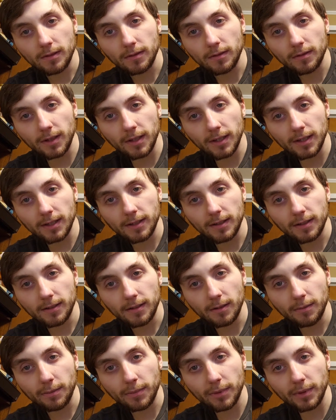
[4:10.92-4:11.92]
Yeah,
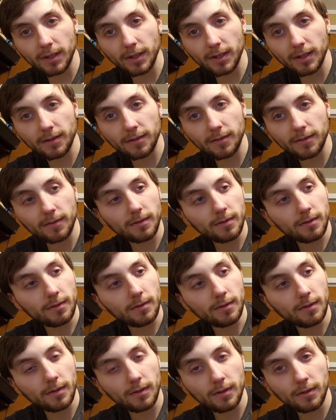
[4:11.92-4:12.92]
up and down.
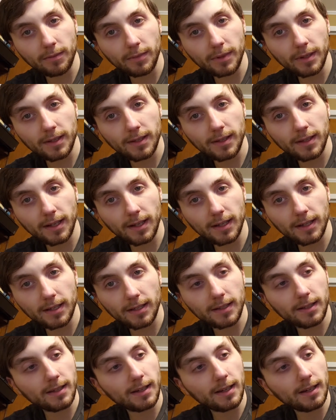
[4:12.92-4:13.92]
A little bit side to
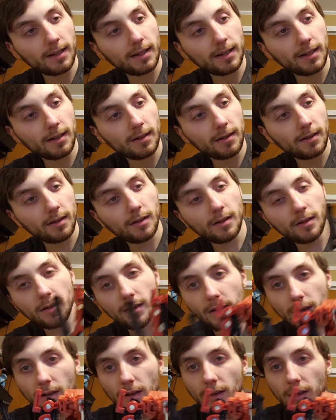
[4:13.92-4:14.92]
side.
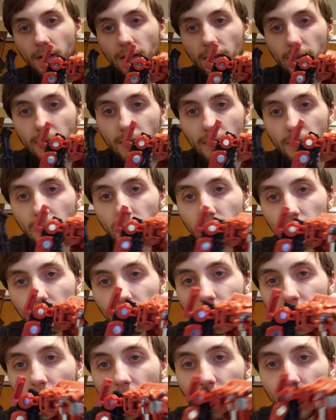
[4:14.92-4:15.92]

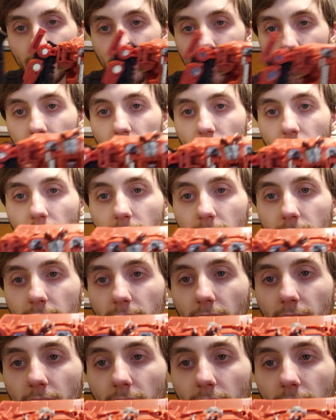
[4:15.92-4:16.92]
Trying to get in on his
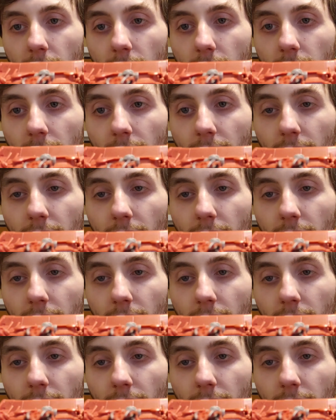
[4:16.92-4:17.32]
head too.